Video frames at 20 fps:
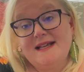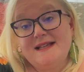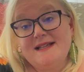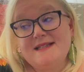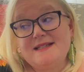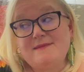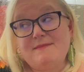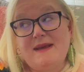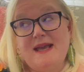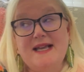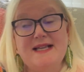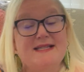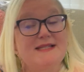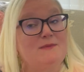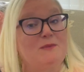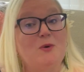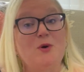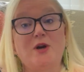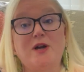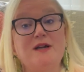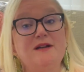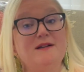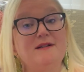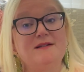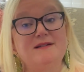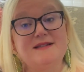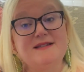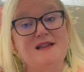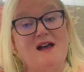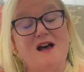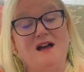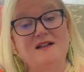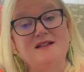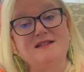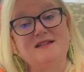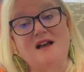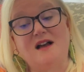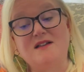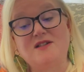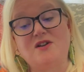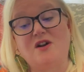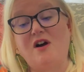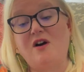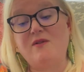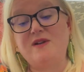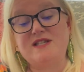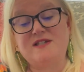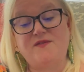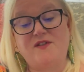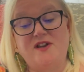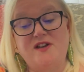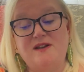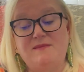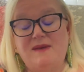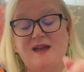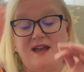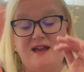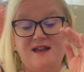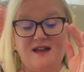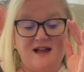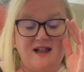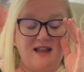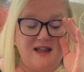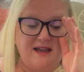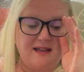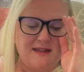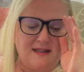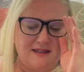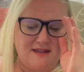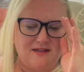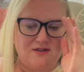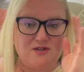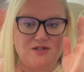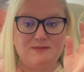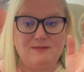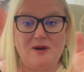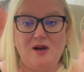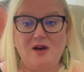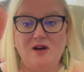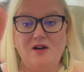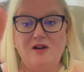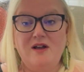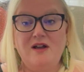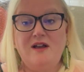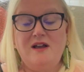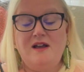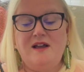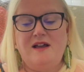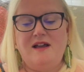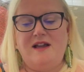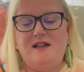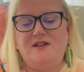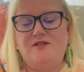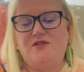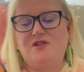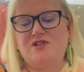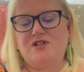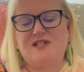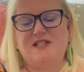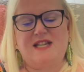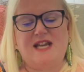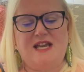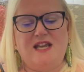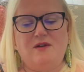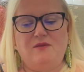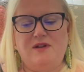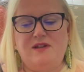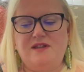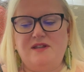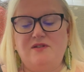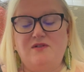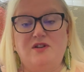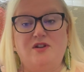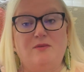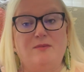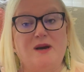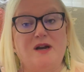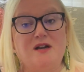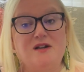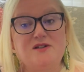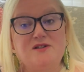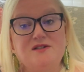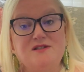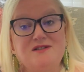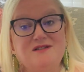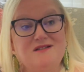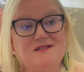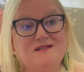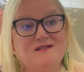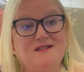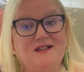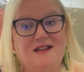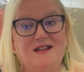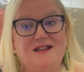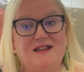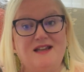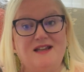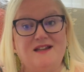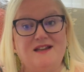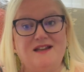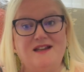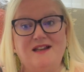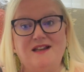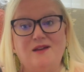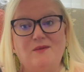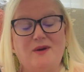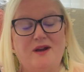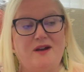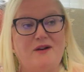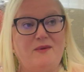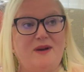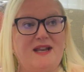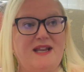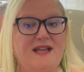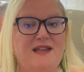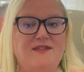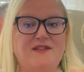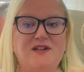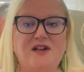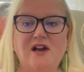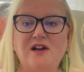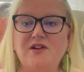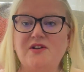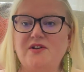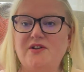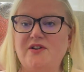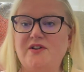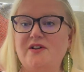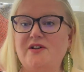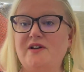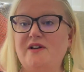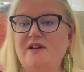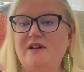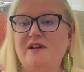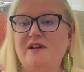to make some more socks. Socks are always fun to make. I like that they're small and you can just take it with you in your purse and knit anywhere, waiting at the doctor.